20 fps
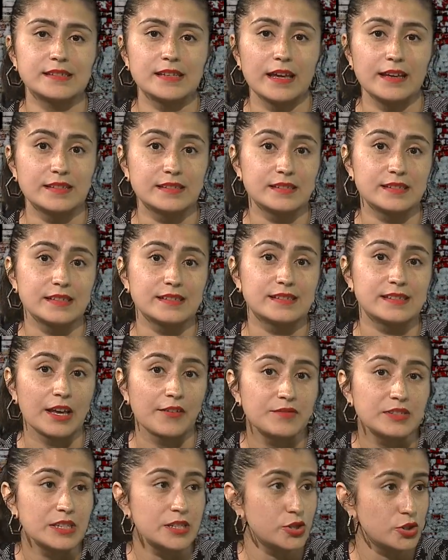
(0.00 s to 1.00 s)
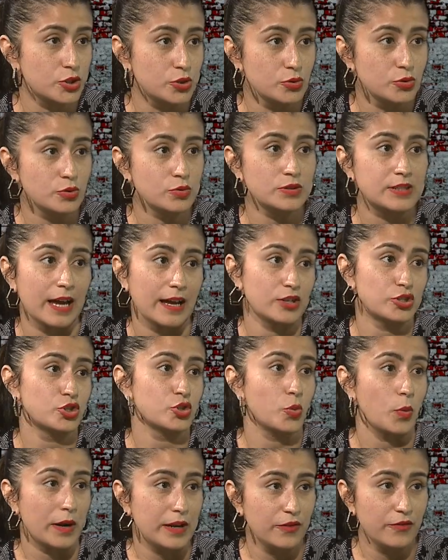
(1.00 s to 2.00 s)
It's
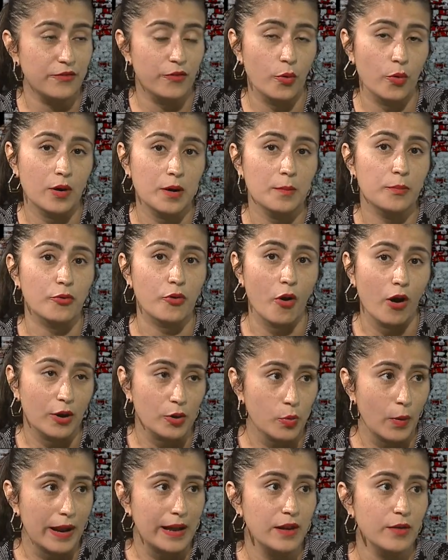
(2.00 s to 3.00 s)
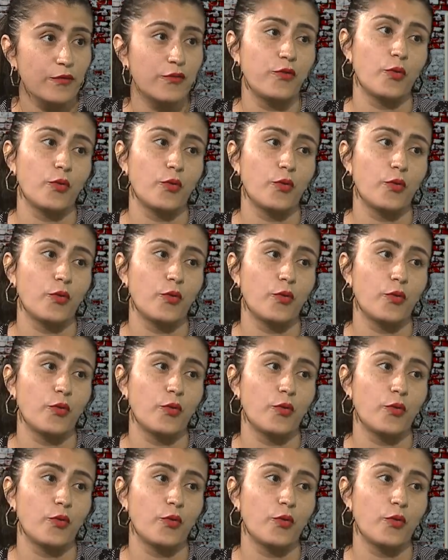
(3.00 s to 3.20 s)
72-24 Broadway,